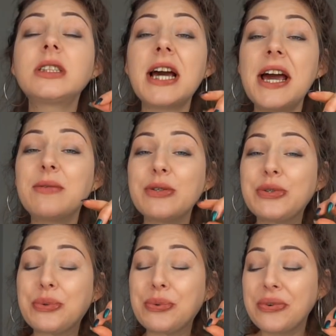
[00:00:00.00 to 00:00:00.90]
cake
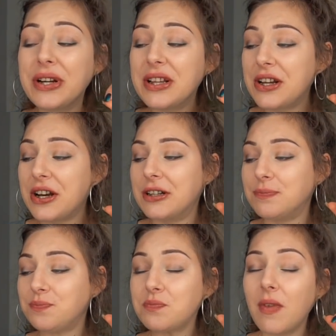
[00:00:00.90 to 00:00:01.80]
was really
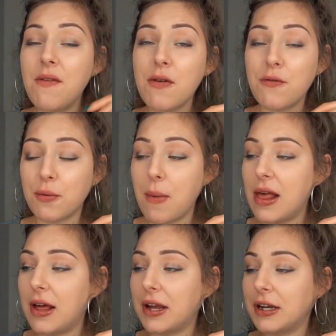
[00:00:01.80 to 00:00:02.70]
good, even for
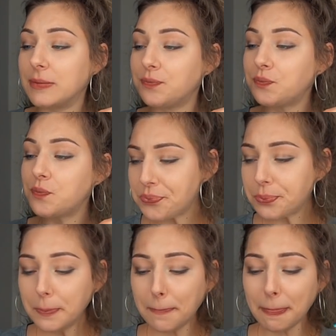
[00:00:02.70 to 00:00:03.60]
my liking.
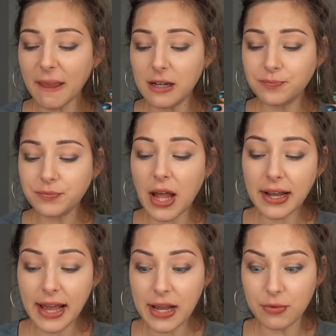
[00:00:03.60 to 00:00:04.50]

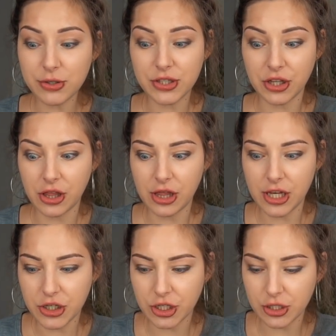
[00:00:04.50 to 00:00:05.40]
That cake was
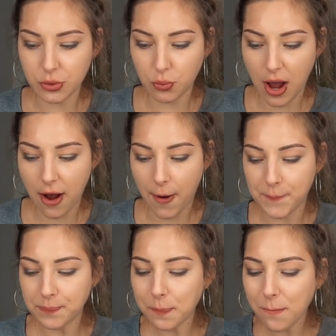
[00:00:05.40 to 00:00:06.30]
delicious, wow.